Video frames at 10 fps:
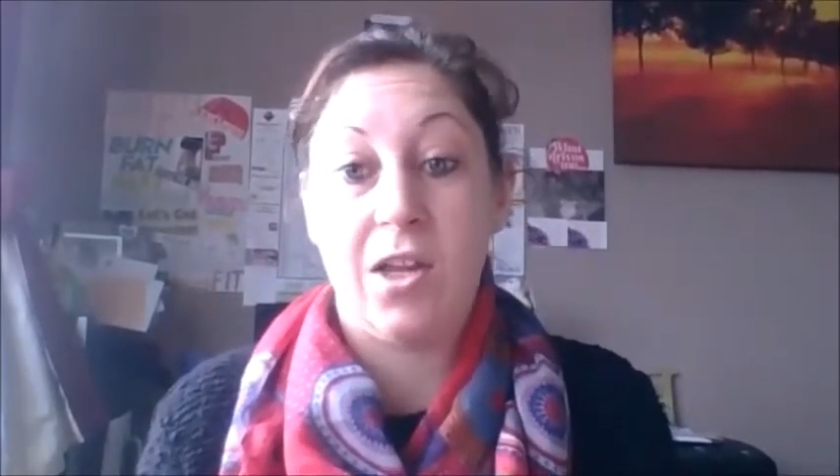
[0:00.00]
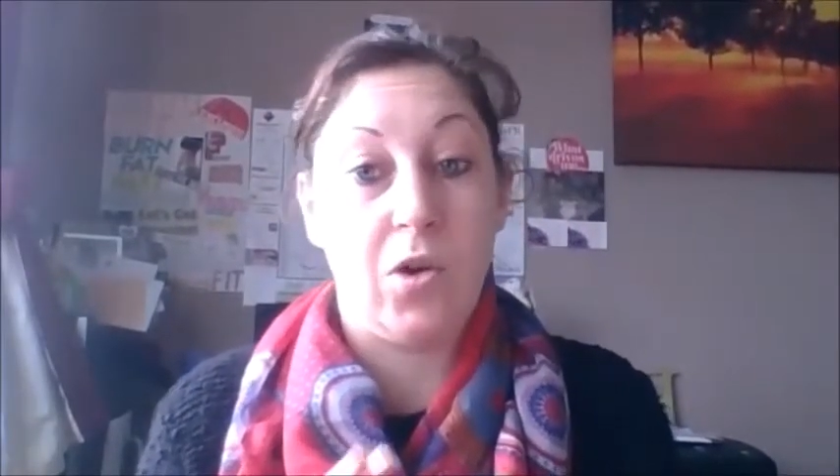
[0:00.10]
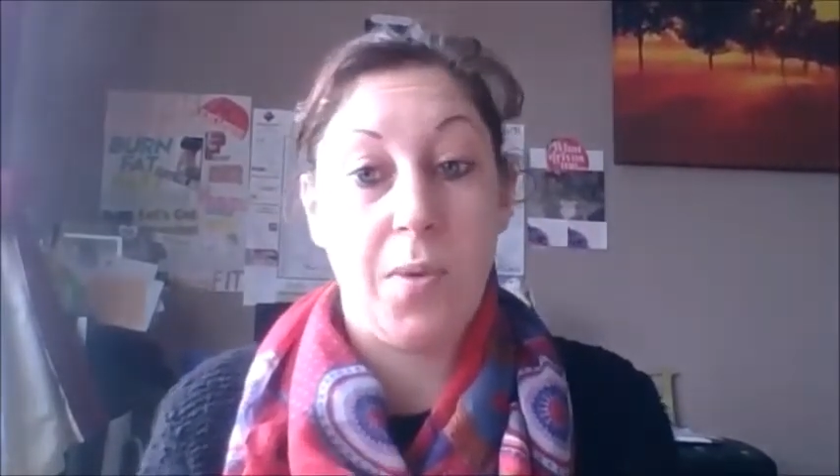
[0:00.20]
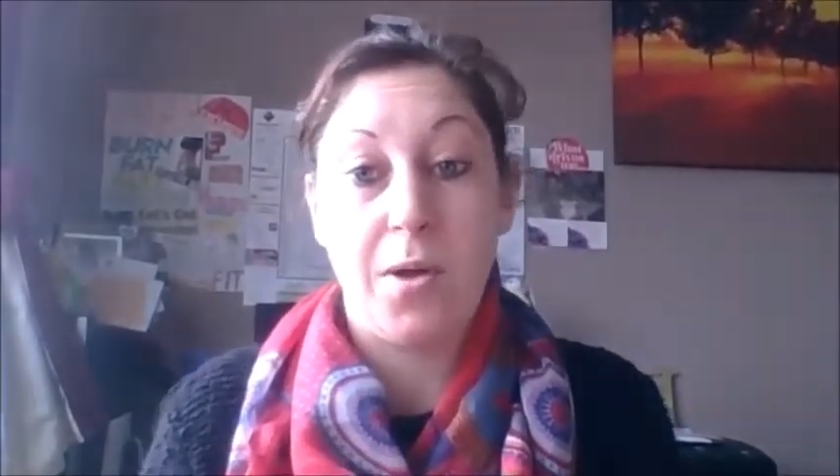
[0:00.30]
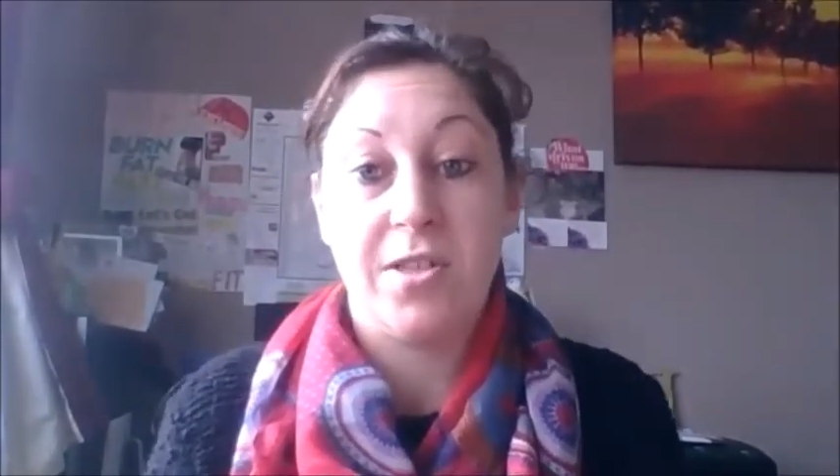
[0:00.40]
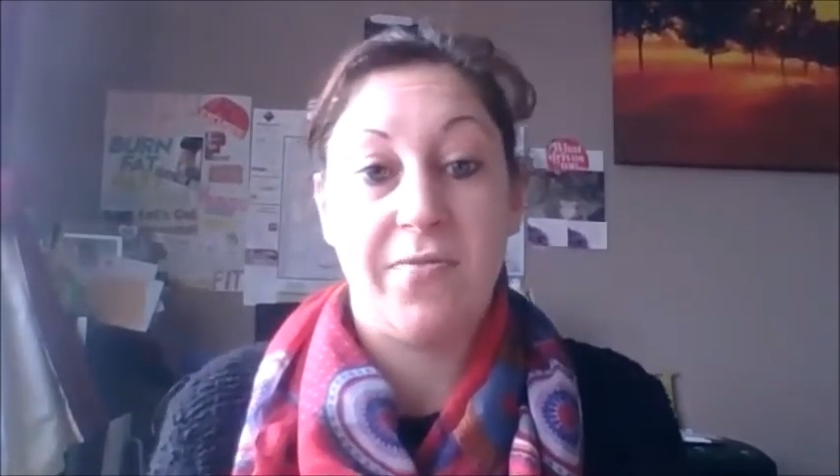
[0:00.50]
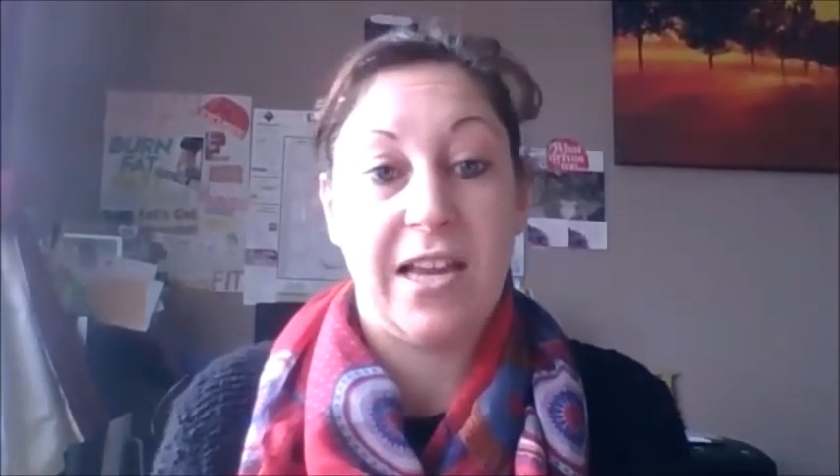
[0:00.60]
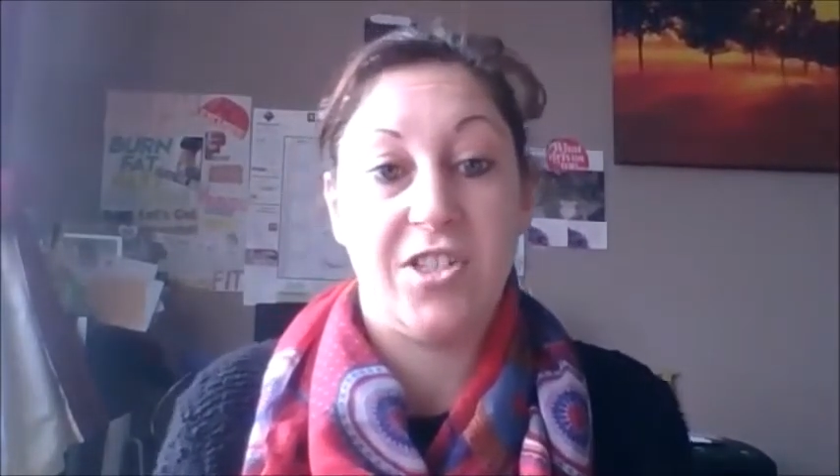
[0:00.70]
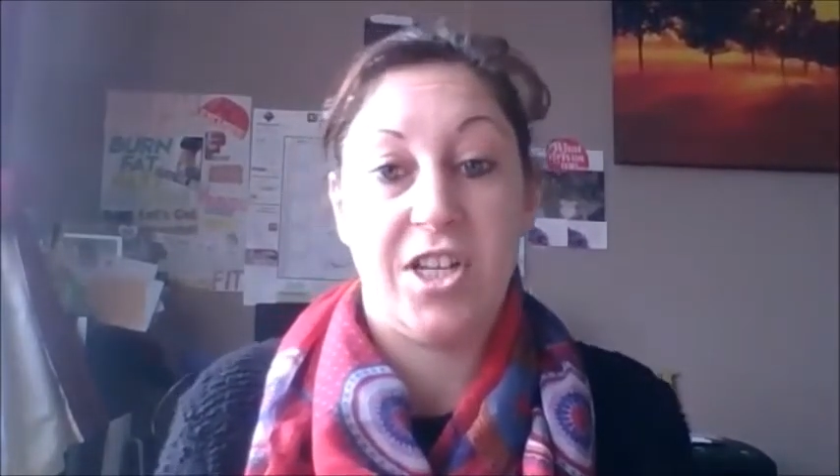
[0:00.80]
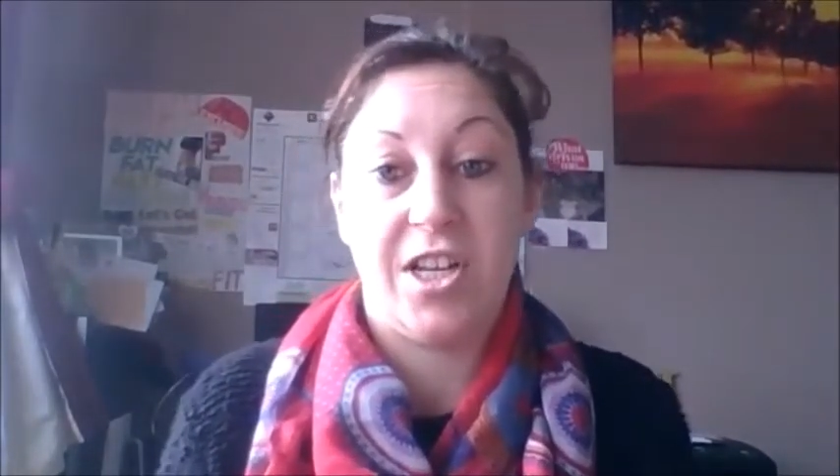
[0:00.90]
your
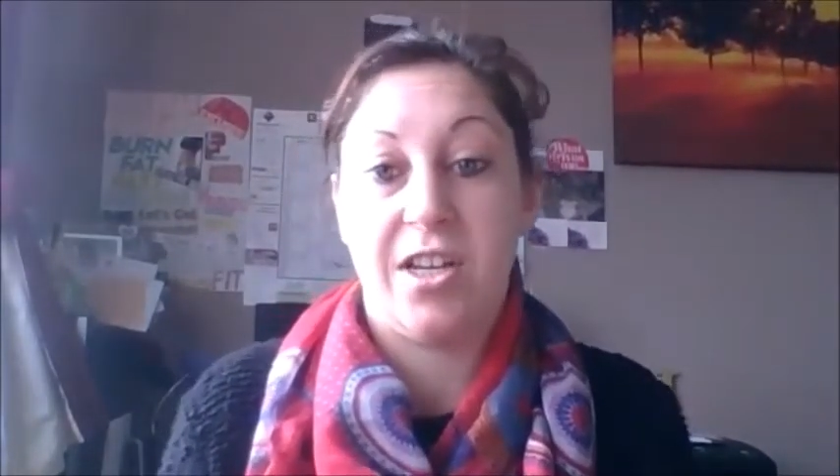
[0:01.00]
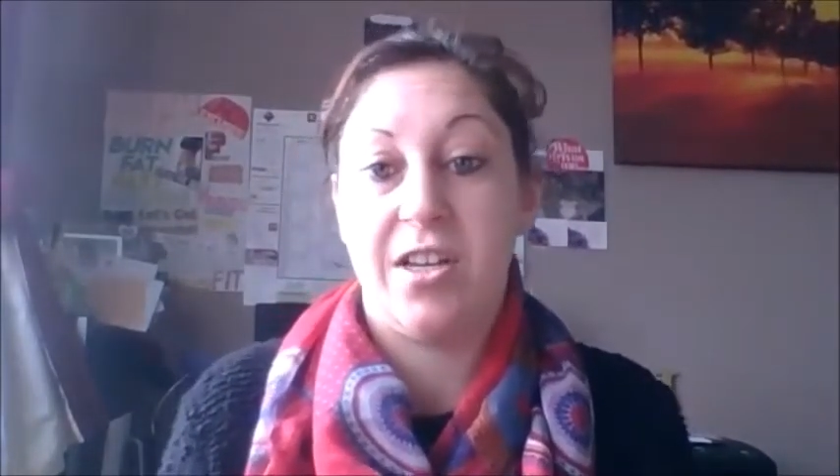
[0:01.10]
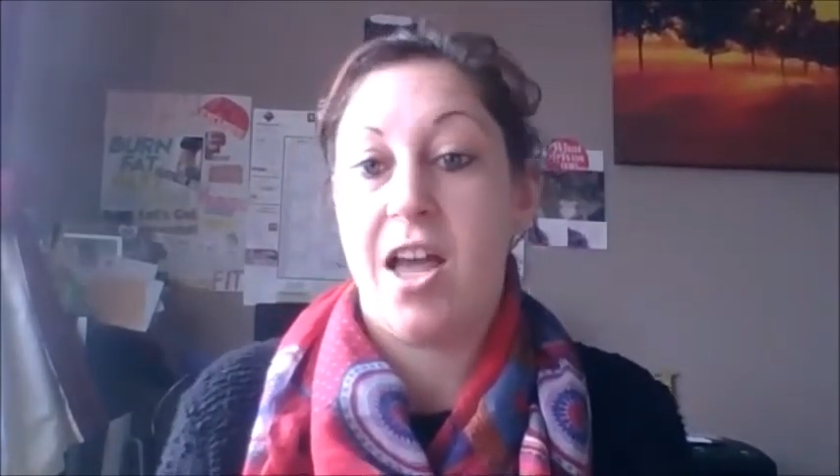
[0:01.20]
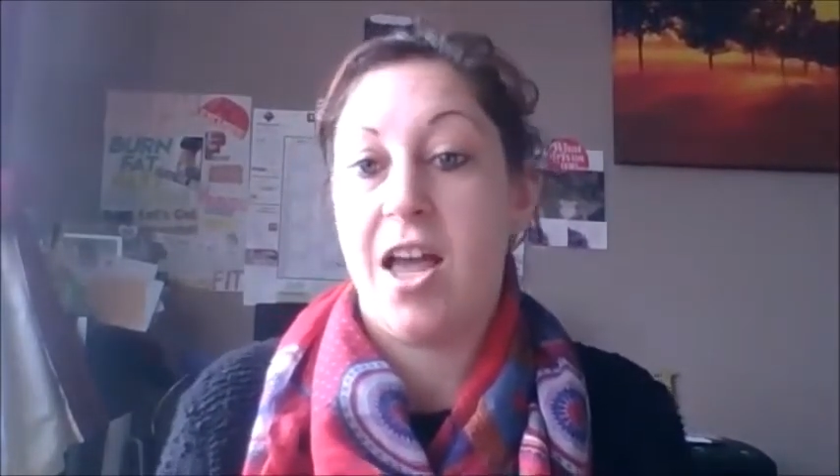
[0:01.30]
motivation.